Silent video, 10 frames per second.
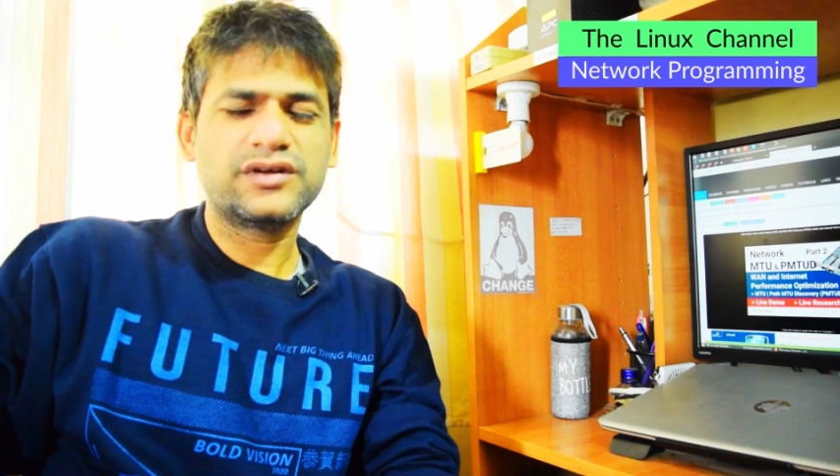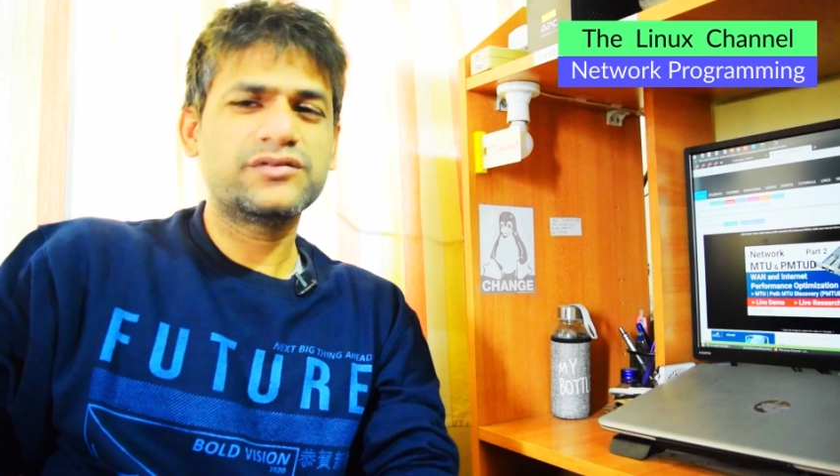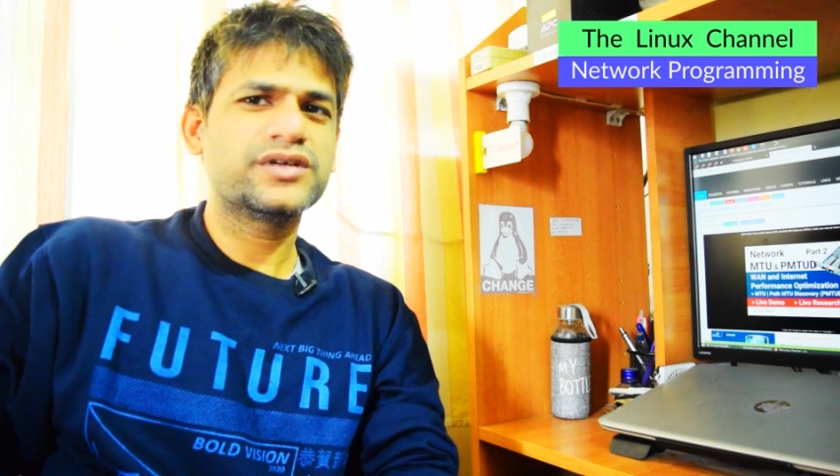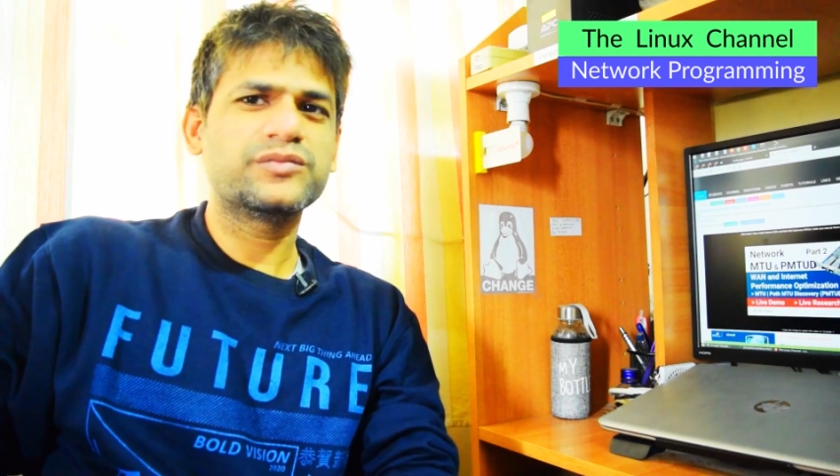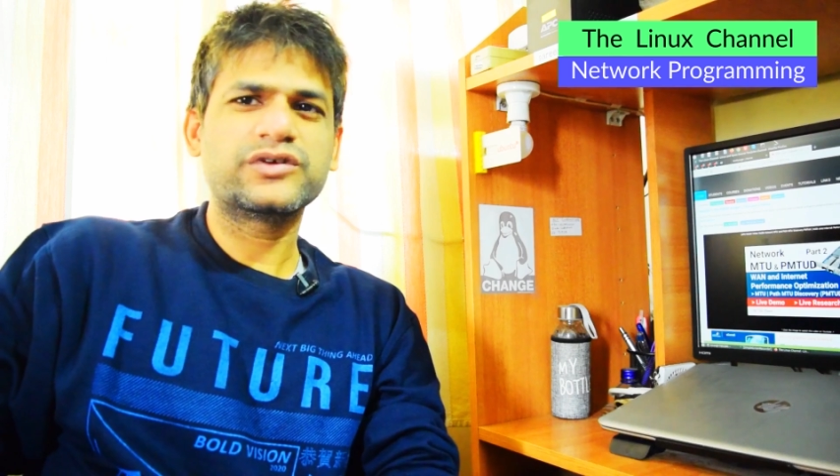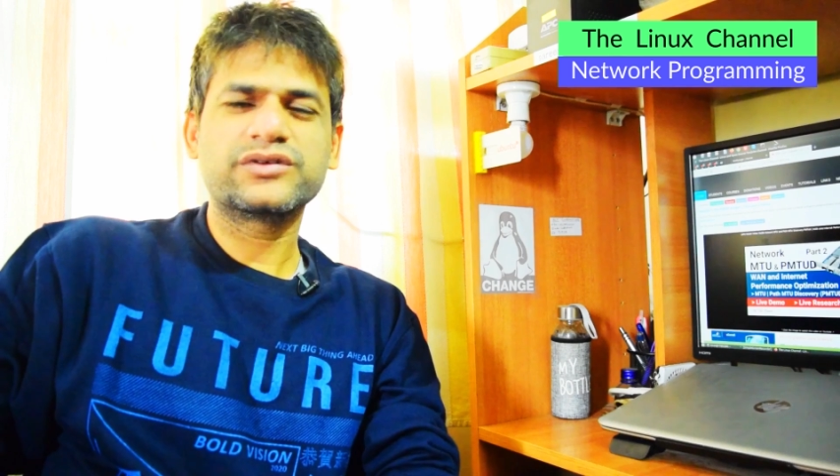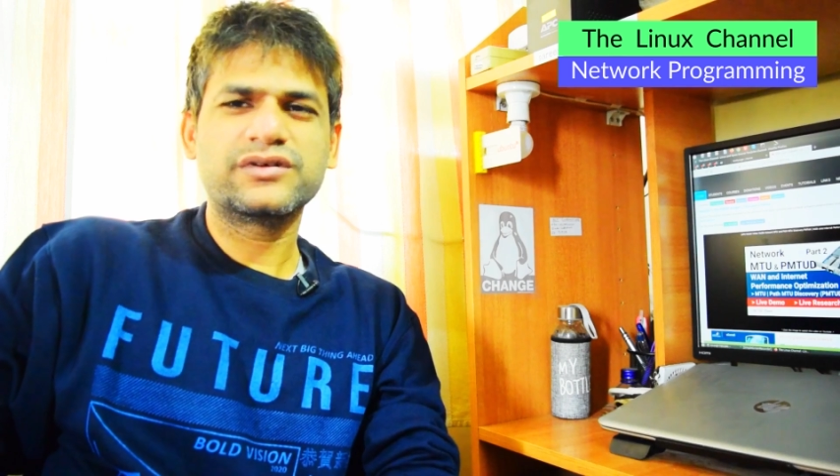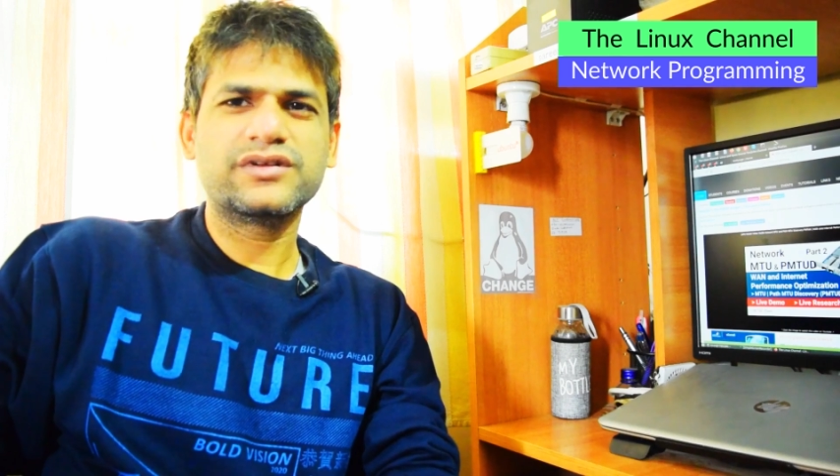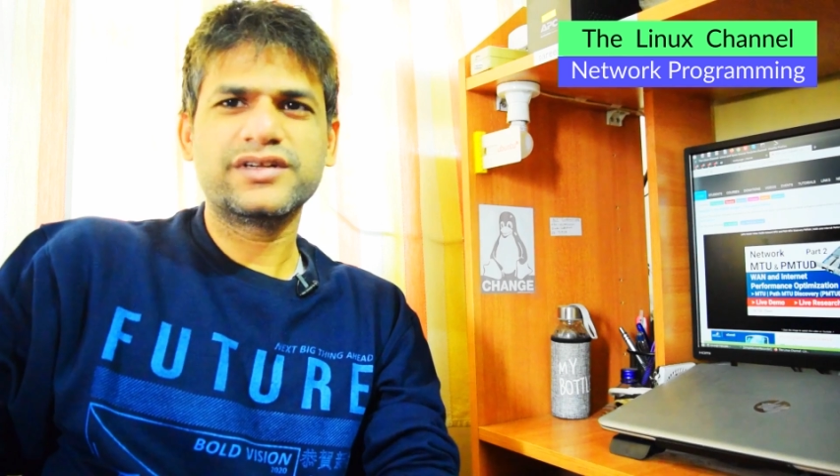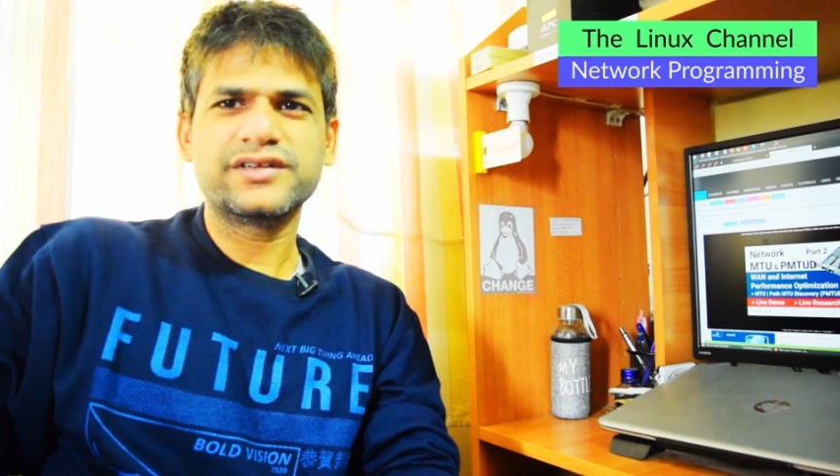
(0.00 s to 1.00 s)
routing
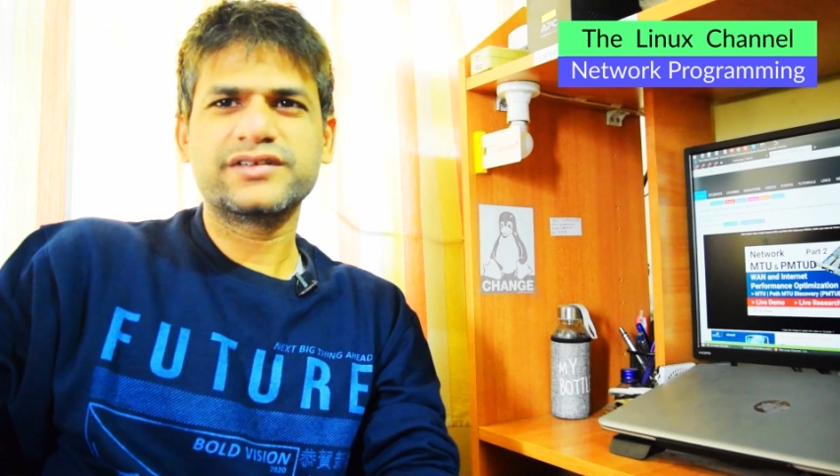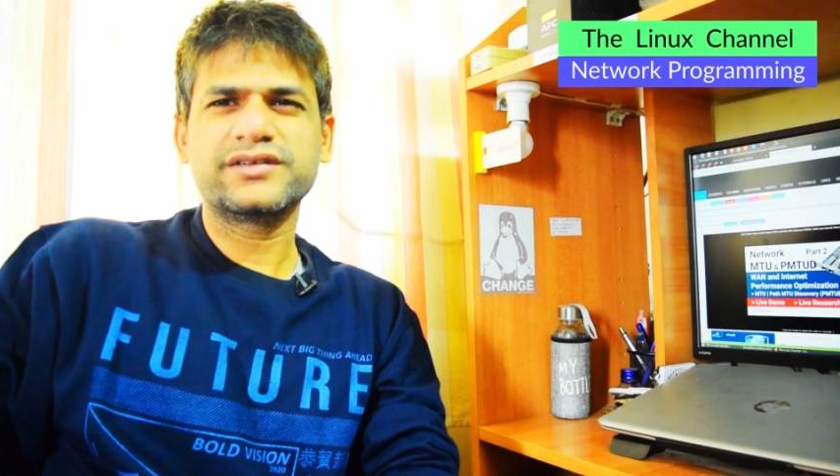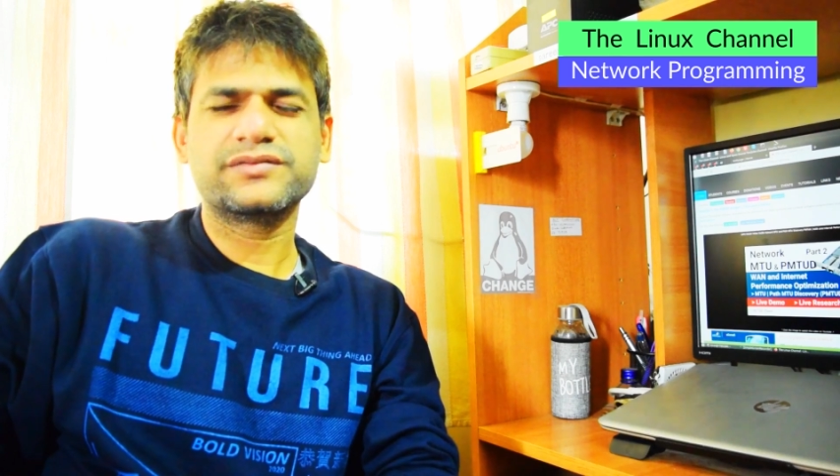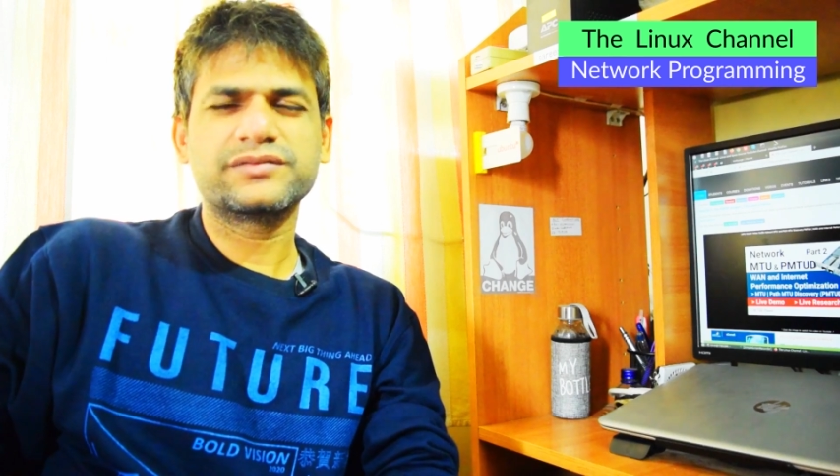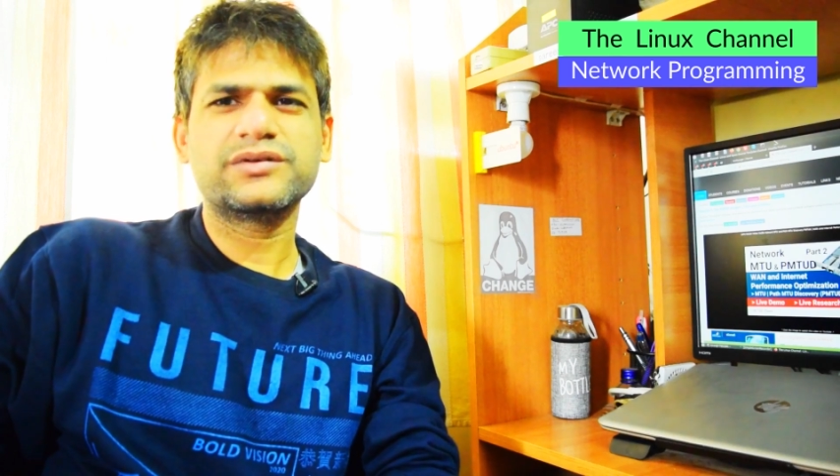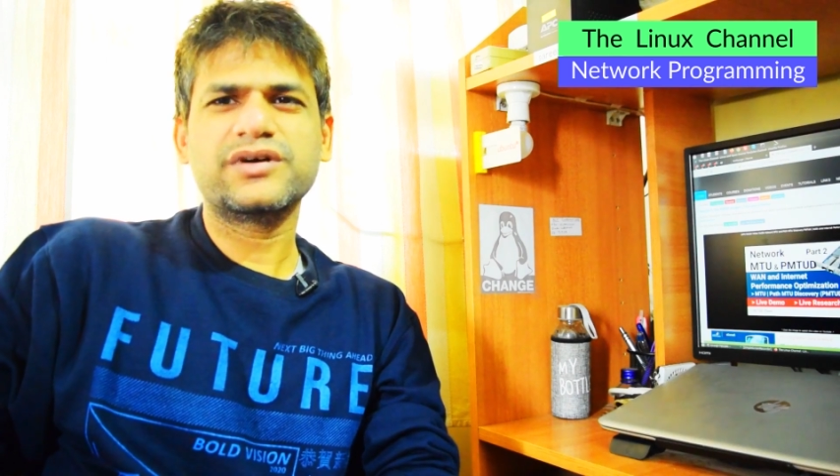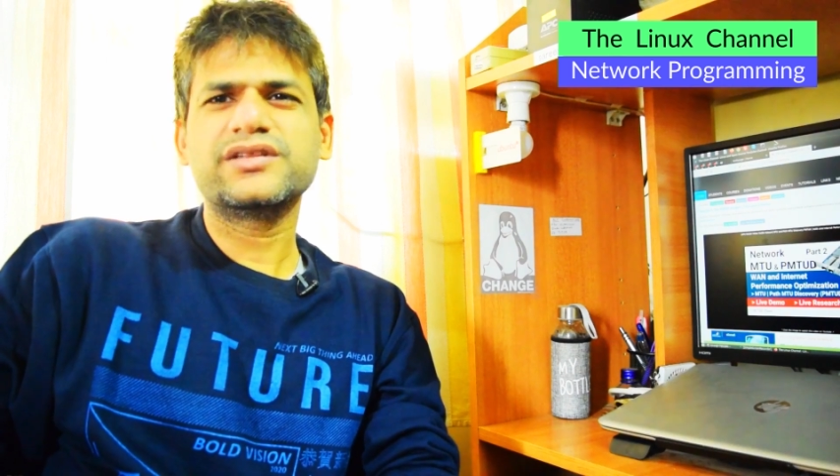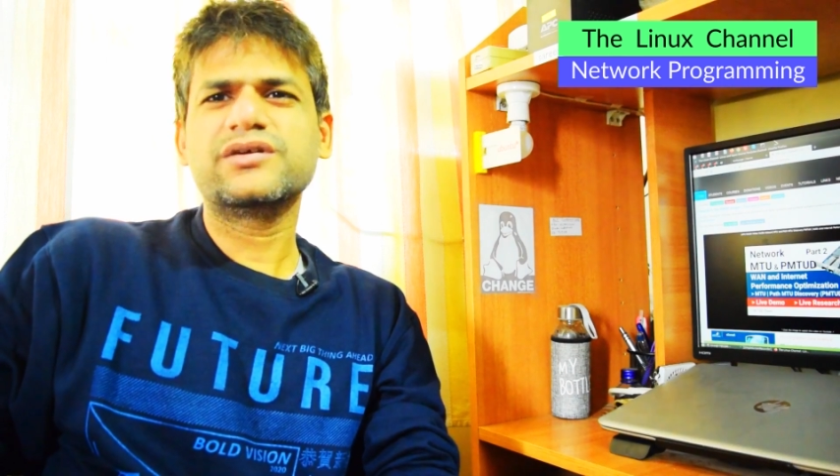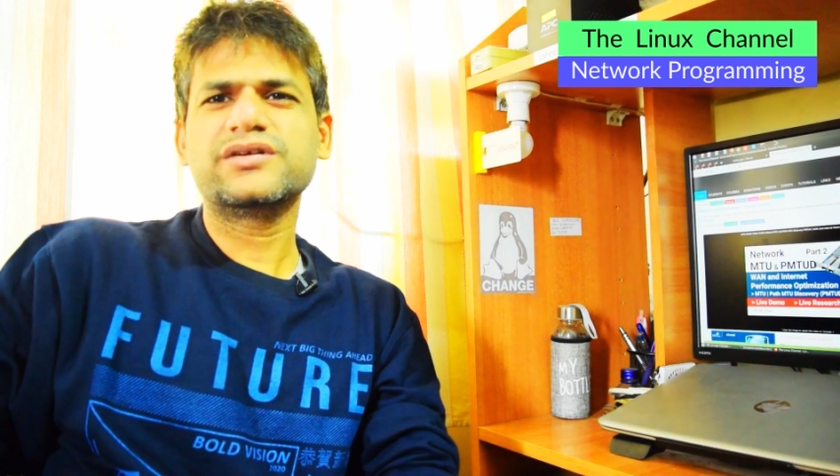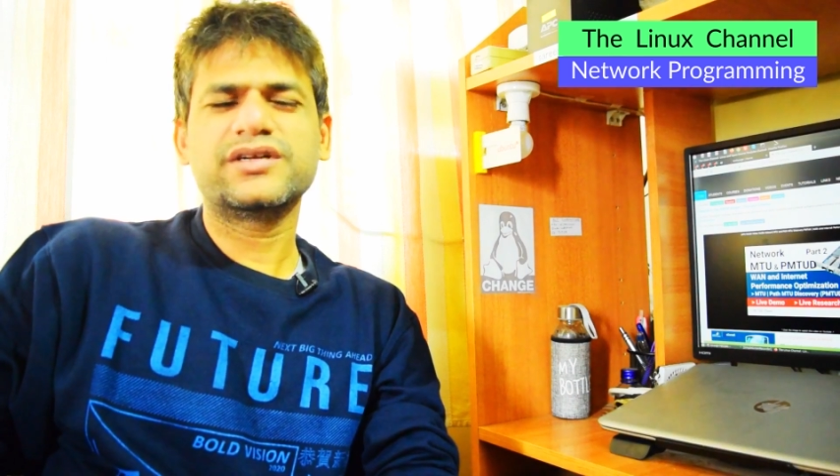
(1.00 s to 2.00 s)
protocol and stuff. So I
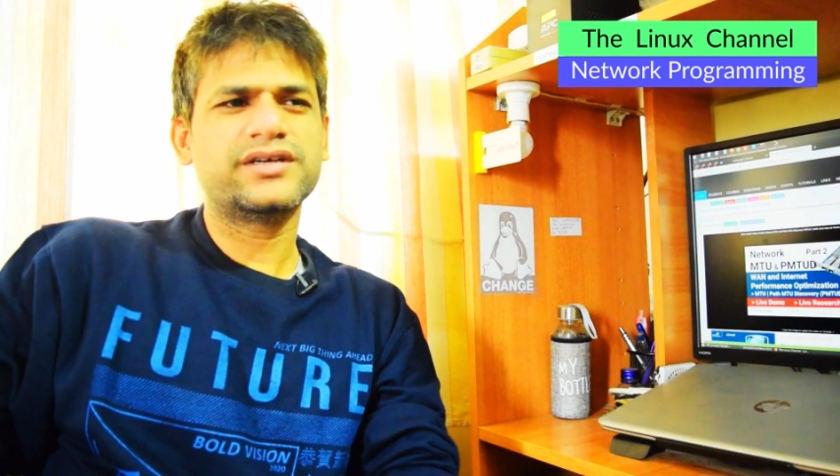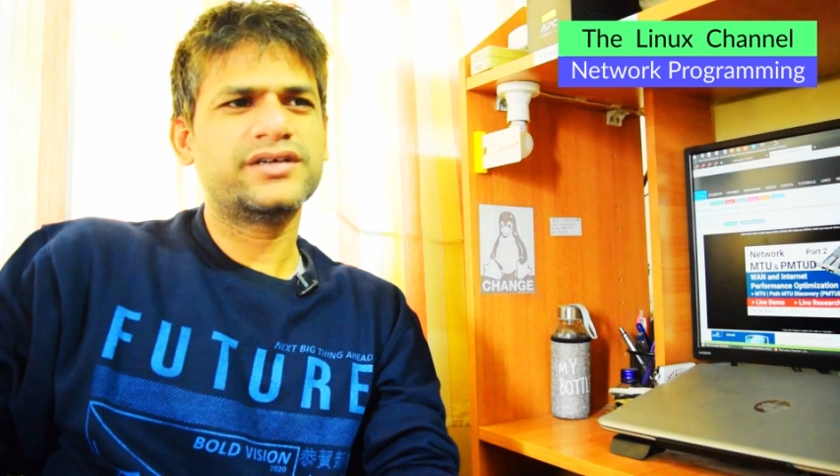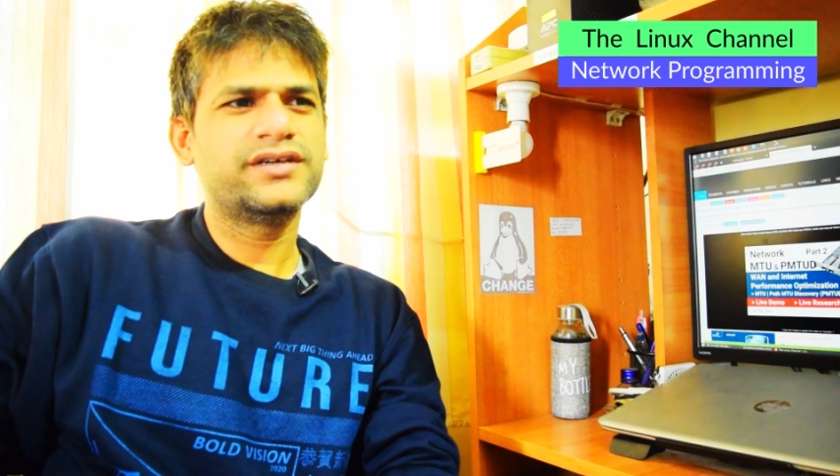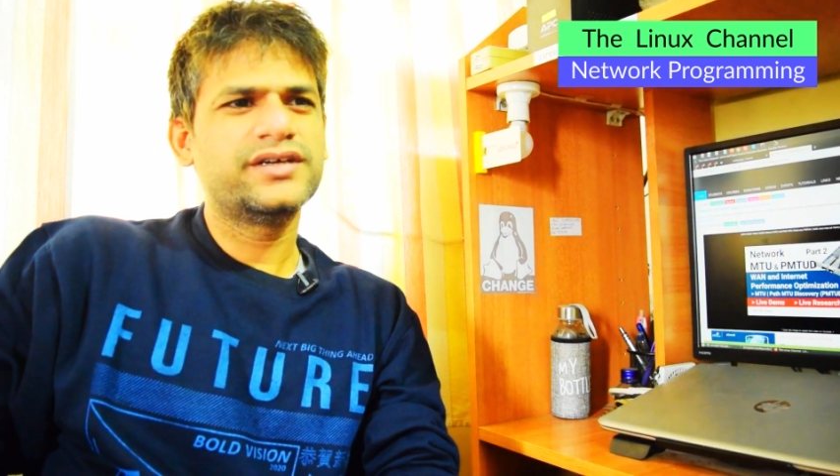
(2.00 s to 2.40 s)
thought uh,